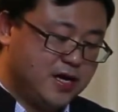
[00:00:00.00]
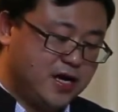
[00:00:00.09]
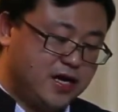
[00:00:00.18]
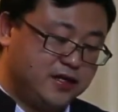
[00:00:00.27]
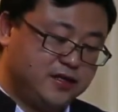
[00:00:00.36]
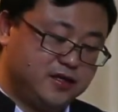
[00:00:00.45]

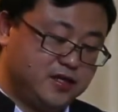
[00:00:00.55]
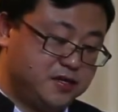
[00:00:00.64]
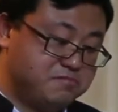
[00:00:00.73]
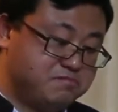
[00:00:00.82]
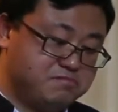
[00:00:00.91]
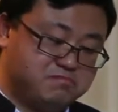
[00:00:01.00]
And
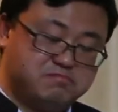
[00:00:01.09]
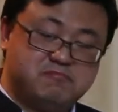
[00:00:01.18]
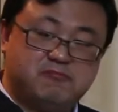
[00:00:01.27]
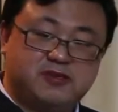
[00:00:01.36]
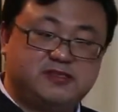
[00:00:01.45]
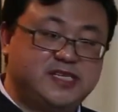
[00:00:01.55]

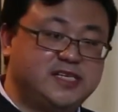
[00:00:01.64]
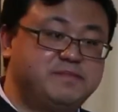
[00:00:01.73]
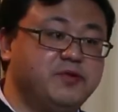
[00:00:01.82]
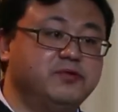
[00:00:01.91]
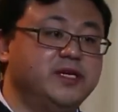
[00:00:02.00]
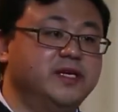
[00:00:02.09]
what's this
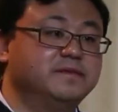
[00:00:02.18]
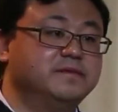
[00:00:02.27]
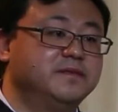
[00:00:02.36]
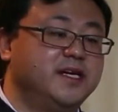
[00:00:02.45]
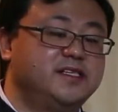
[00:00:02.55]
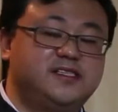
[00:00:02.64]
building?
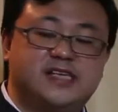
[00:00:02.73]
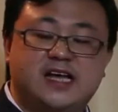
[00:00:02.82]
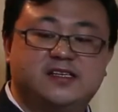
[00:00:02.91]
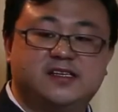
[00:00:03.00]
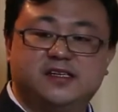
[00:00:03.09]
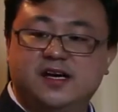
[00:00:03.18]
Is
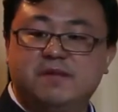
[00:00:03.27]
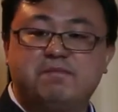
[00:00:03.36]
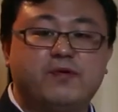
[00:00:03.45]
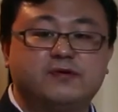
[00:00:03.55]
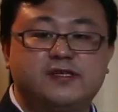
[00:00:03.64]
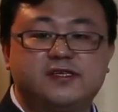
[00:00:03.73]
that a
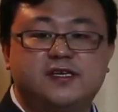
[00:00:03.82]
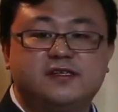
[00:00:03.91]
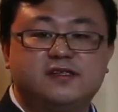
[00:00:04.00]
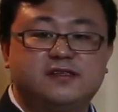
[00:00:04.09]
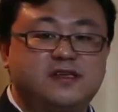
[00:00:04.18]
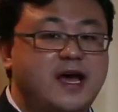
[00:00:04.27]

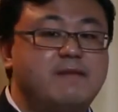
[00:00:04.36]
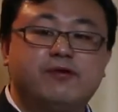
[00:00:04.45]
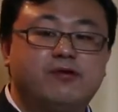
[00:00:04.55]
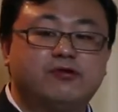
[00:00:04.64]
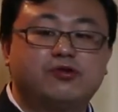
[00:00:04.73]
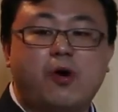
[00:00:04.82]
Buddhism temple
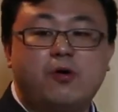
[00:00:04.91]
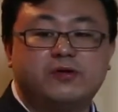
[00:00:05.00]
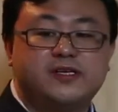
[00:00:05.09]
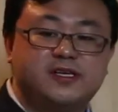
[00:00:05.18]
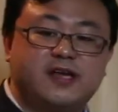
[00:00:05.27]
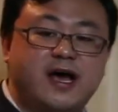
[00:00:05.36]
or
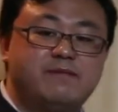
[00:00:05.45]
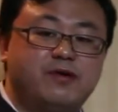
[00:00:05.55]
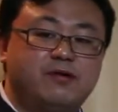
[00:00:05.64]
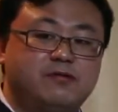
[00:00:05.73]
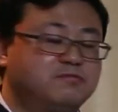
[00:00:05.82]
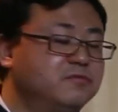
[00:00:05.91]
Taoism
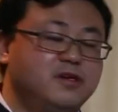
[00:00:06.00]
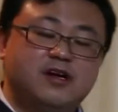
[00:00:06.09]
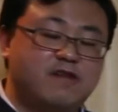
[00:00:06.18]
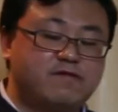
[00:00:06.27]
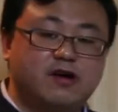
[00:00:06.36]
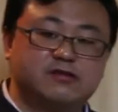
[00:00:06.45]
temple?
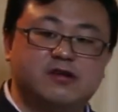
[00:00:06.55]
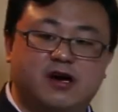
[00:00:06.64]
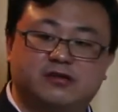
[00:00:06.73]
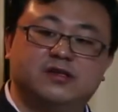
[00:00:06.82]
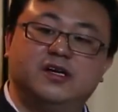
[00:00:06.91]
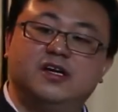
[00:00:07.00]
Of course not.